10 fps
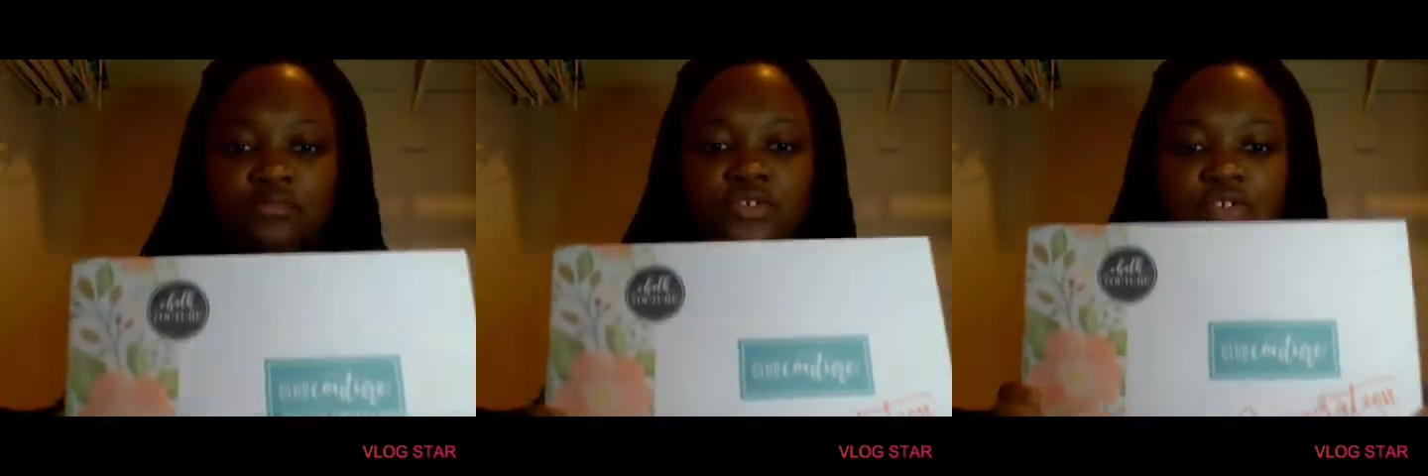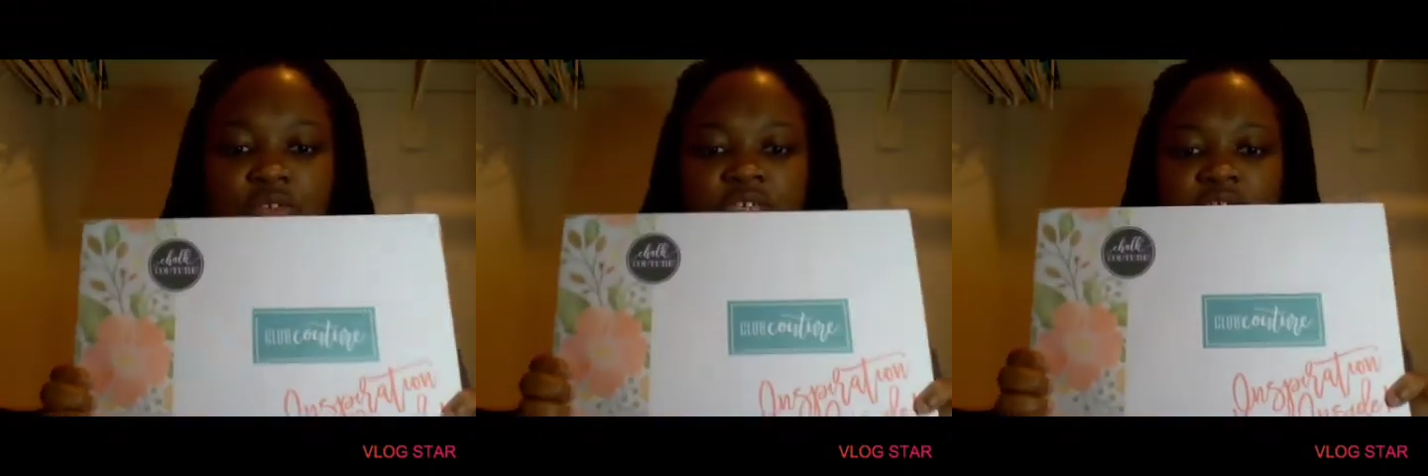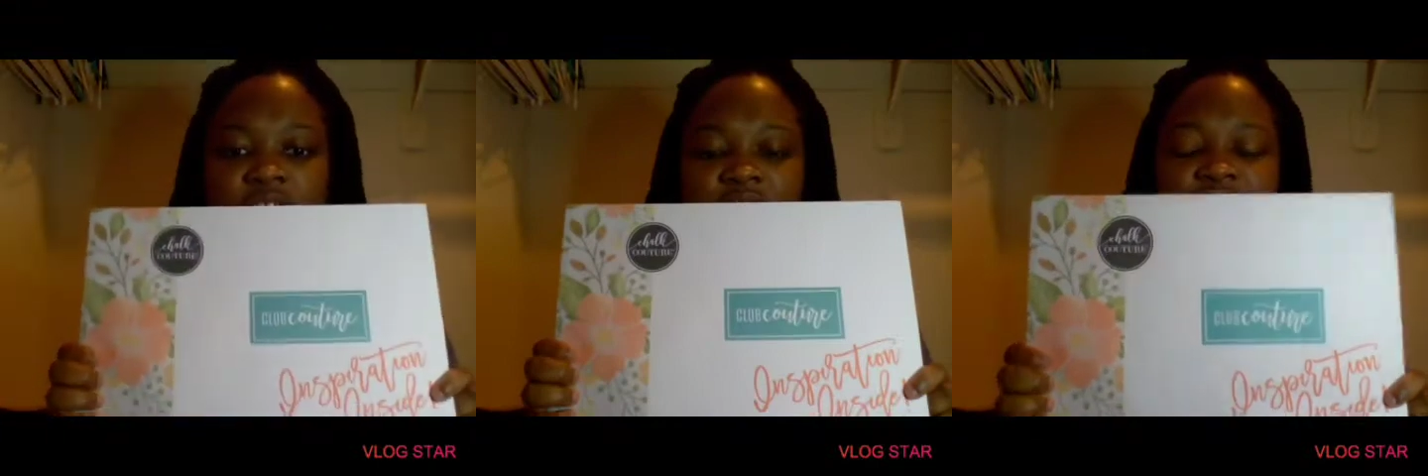
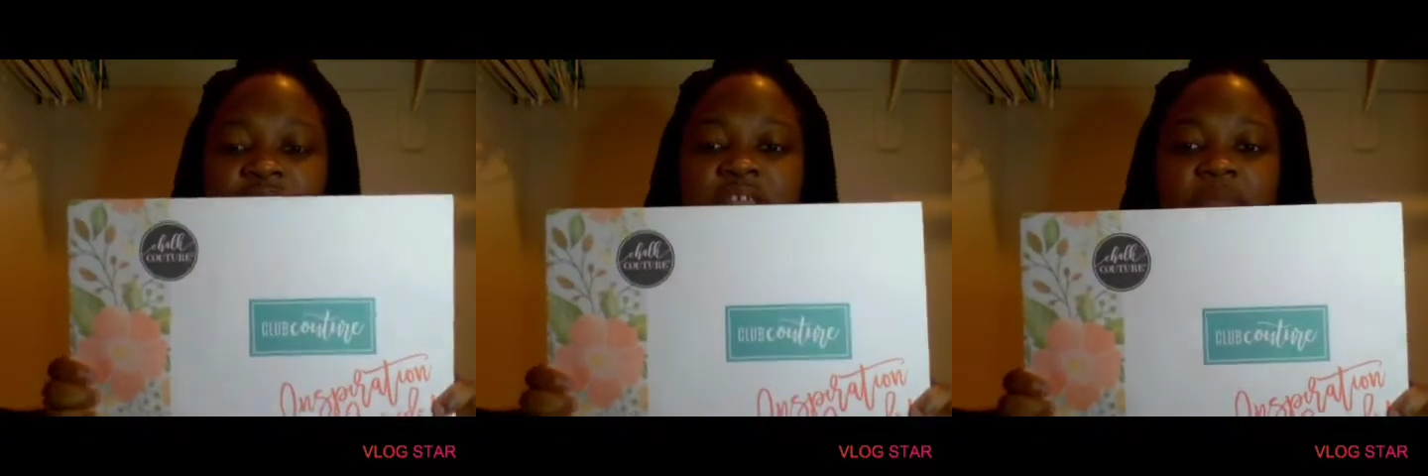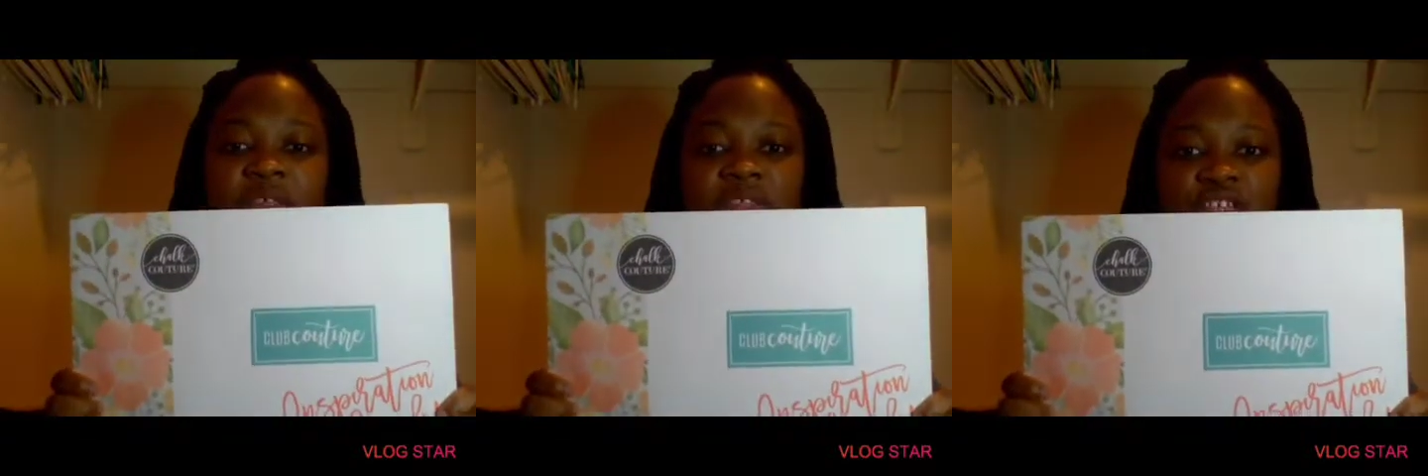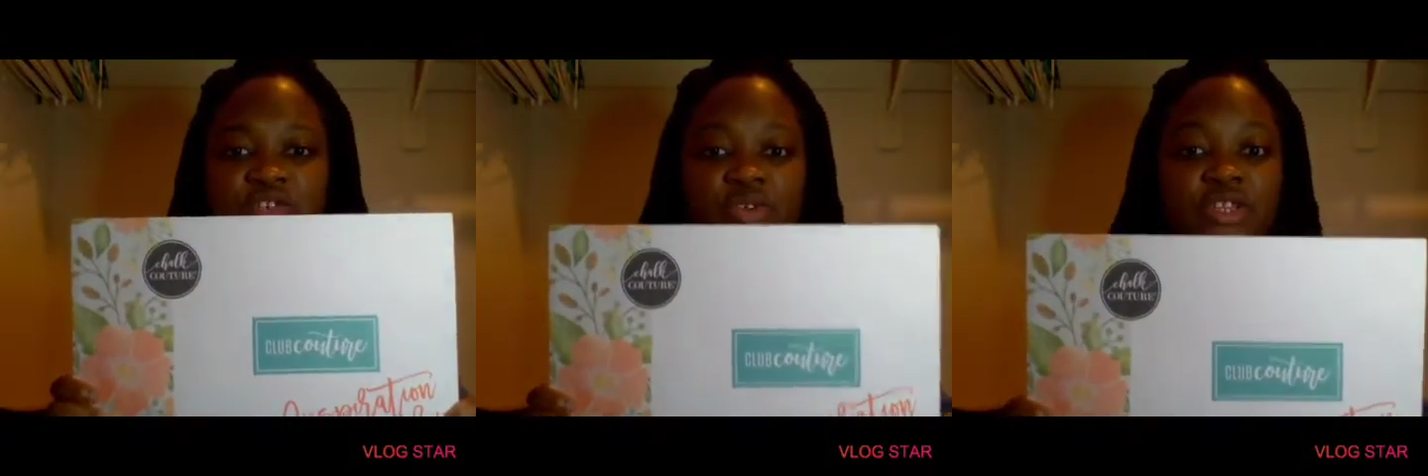is something
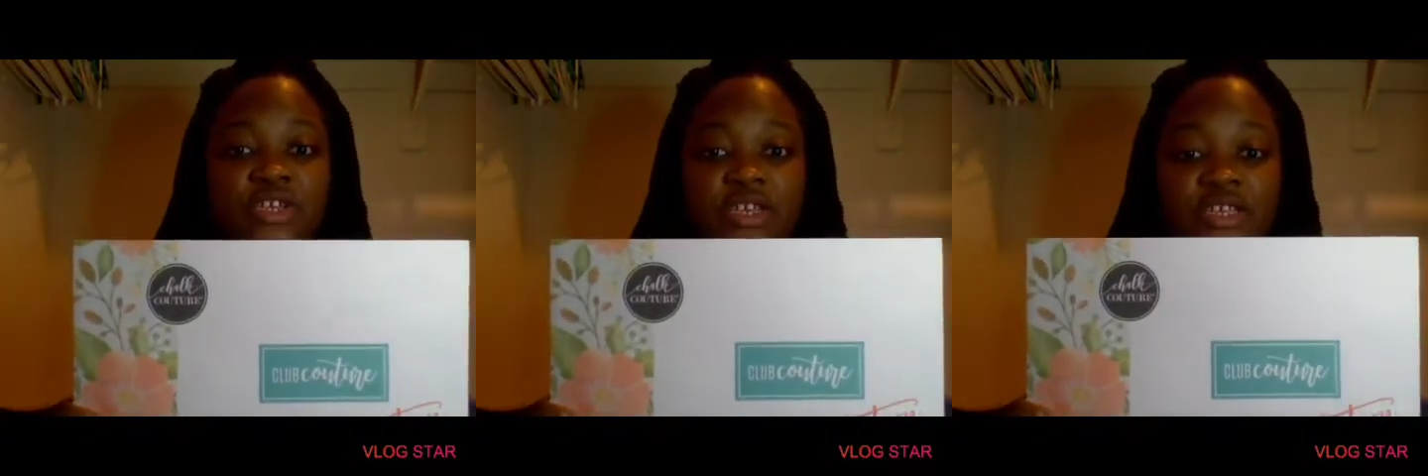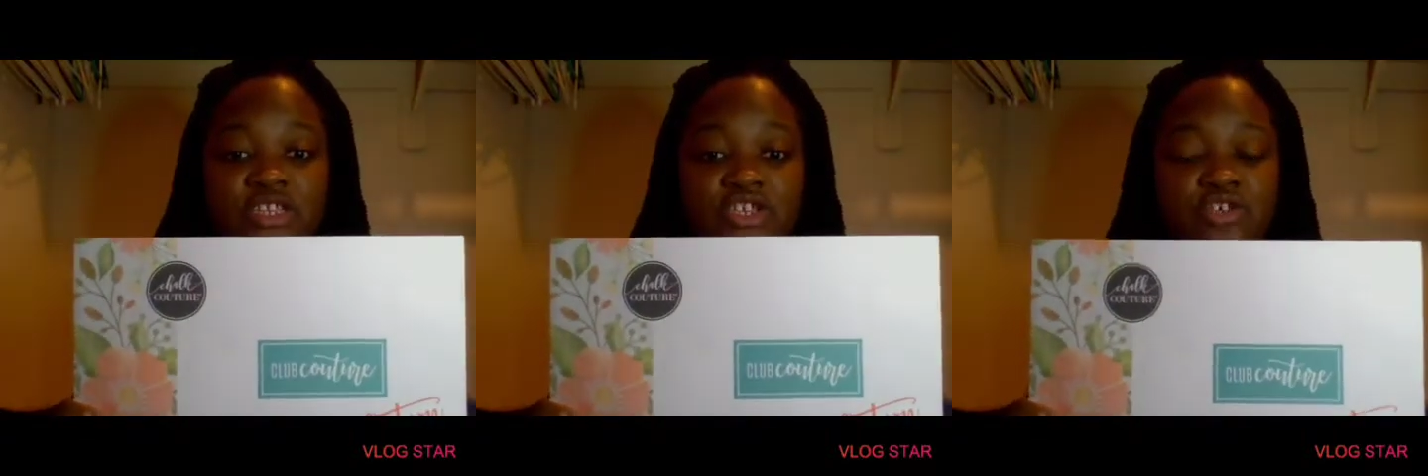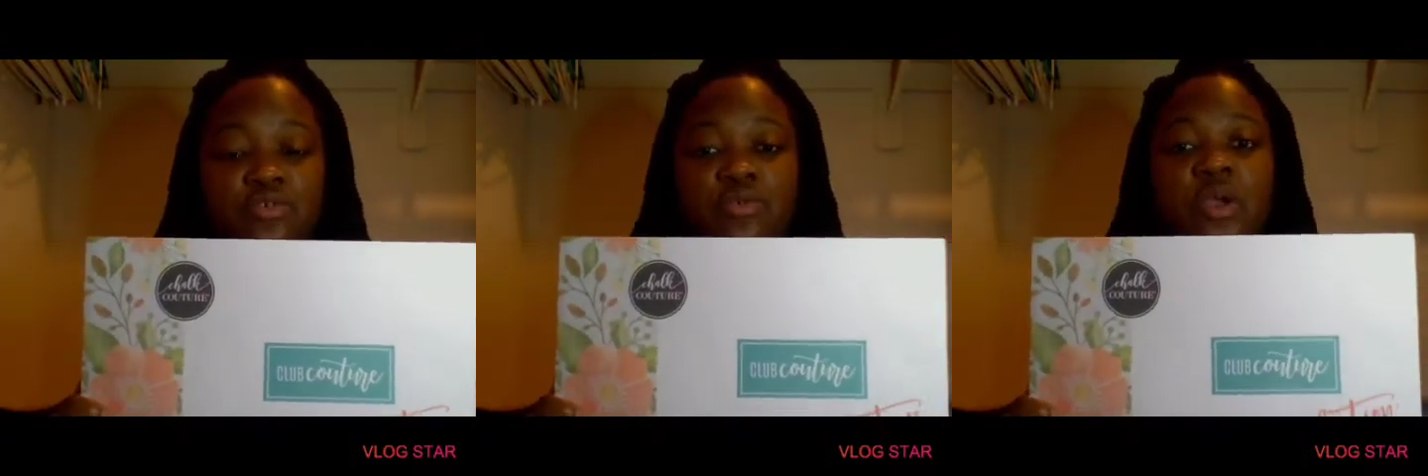that you could look
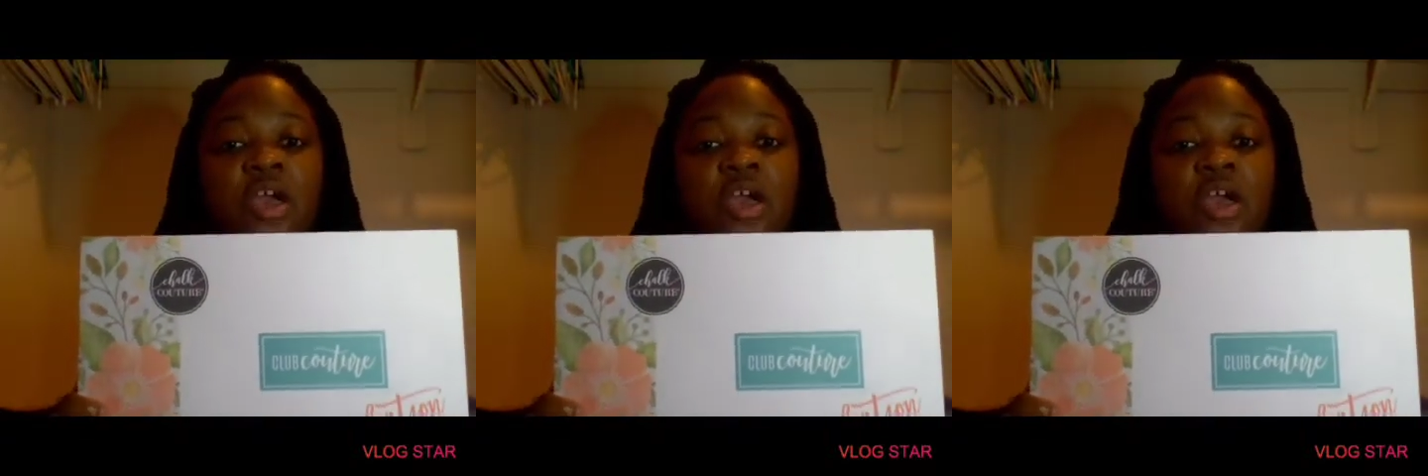into